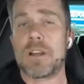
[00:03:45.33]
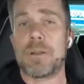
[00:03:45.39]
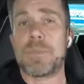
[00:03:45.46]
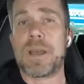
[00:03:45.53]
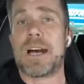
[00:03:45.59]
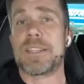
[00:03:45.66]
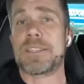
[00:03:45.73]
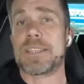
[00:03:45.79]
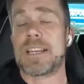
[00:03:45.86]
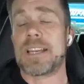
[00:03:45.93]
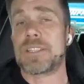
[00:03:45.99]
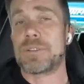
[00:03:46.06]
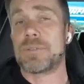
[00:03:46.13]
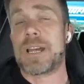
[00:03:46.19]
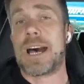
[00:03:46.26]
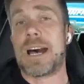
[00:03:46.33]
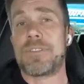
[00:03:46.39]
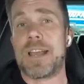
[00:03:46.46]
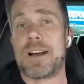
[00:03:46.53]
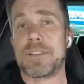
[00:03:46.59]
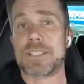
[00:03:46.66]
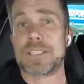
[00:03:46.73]
around about
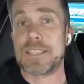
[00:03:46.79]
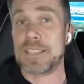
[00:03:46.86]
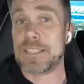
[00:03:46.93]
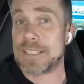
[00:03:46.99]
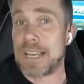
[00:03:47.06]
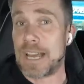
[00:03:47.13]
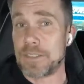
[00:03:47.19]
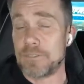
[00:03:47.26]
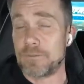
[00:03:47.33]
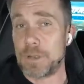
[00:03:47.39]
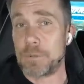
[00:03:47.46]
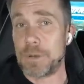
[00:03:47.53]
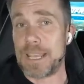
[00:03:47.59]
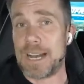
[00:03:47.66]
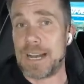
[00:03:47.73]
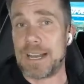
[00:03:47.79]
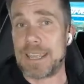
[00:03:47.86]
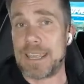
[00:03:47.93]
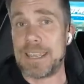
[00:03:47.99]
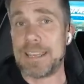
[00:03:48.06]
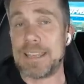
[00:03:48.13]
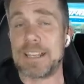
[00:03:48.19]
2.5 hours to the south of where we are
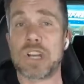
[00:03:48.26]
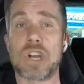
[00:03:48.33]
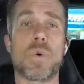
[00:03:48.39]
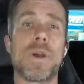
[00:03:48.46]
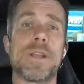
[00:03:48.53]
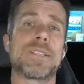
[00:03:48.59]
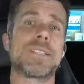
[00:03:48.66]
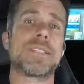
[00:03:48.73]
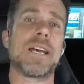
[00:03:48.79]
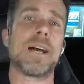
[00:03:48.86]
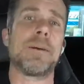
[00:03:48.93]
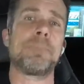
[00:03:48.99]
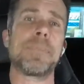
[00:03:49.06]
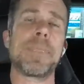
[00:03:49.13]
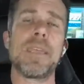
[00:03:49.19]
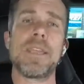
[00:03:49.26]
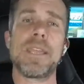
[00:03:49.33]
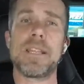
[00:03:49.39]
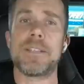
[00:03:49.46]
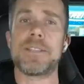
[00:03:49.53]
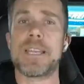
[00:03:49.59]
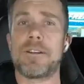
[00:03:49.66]
here in Queenstown.
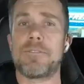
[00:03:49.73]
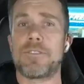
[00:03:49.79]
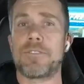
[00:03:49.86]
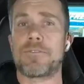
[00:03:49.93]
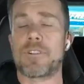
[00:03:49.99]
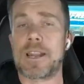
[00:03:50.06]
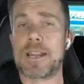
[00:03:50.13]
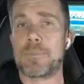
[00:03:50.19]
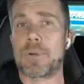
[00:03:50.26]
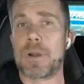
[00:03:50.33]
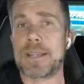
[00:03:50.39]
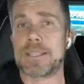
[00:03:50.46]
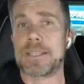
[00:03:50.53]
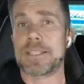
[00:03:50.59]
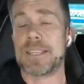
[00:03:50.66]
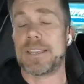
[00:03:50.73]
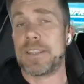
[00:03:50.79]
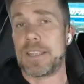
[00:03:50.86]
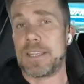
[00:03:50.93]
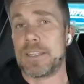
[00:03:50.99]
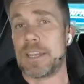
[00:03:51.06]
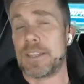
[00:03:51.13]
Headed down for the Friday practice, and
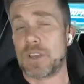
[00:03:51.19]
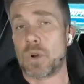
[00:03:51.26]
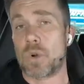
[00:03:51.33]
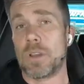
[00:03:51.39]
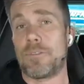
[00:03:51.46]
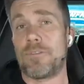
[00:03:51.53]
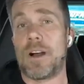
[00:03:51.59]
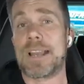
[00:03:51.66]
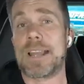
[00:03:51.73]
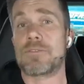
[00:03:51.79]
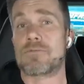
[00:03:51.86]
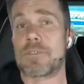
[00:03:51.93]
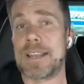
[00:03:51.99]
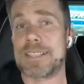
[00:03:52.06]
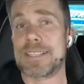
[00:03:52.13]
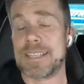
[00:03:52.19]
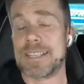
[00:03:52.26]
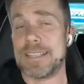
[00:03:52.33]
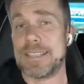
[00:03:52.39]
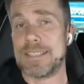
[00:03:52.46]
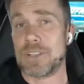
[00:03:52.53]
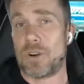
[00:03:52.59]
then the qualifying and race
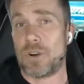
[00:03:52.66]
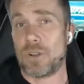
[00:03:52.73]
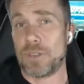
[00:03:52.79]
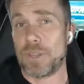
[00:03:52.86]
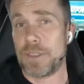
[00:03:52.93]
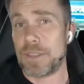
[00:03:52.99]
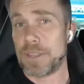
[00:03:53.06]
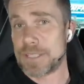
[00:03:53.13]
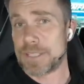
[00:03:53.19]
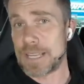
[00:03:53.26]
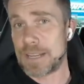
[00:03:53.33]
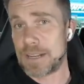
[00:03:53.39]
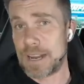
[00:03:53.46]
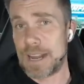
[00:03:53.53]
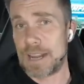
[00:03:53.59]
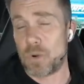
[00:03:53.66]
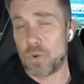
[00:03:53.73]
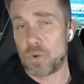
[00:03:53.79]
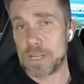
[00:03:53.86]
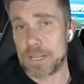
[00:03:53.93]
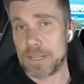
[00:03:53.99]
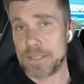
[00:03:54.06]
is on the Saturday,
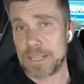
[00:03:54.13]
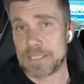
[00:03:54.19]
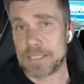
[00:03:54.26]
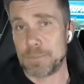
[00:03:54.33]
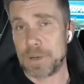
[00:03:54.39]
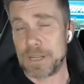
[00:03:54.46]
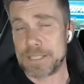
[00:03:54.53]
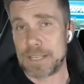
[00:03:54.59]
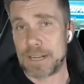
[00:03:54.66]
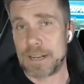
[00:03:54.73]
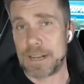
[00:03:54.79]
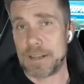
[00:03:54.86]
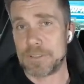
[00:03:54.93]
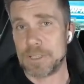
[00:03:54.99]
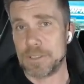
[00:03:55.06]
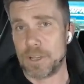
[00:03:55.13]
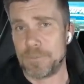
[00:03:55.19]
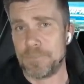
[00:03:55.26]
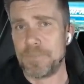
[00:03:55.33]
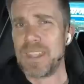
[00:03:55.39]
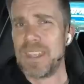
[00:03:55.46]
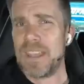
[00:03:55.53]
all done and dusted by Saturday
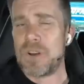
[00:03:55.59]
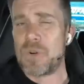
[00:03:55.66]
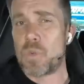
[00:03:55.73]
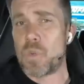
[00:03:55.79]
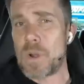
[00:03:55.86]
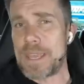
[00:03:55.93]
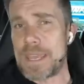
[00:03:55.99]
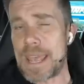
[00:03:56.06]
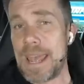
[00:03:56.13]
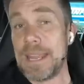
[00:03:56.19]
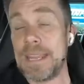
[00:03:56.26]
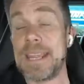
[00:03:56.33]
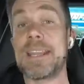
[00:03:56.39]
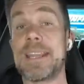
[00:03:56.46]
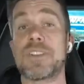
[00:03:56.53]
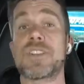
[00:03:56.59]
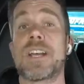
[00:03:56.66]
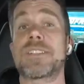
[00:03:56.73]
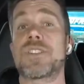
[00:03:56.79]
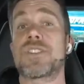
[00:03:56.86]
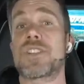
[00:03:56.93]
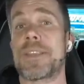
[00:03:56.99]
afternoon. We had a
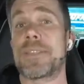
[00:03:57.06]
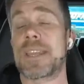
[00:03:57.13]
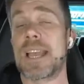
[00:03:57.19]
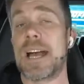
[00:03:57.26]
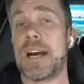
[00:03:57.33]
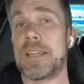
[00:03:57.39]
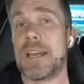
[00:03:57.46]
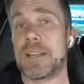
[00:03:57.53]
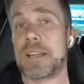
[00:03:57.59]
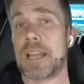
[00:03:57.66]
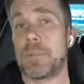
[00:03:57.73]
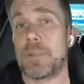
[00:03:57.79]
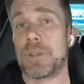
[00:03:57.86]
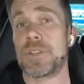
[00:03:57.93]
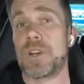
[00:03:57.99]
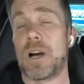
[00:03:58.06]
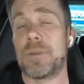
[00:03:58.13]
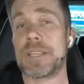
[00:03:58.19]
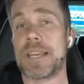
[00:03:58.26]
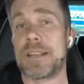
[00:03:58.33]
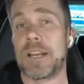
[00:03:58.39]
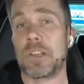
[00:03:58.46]
chance to shake the car down a couple of
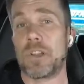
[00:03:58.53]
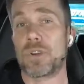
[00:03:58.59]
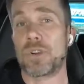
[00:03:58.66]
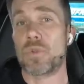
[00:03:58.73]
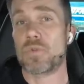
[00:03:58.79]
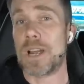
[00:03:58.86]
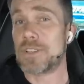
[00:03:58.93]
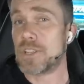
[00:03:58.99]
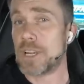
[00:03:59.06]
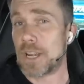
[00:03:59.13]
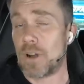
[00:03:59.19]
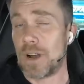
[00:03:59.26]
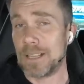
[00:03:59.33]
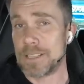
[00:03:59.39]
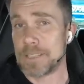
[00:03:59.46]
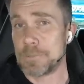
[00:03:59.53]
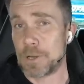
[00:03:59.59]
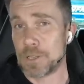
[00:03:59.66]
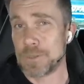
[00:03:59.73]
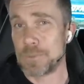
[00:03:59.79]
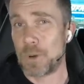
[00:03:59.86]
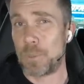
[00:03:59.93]
times at our local racetrack, Highlands
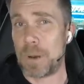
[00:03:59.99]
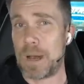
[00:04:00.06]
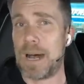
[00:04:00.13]
Motorsport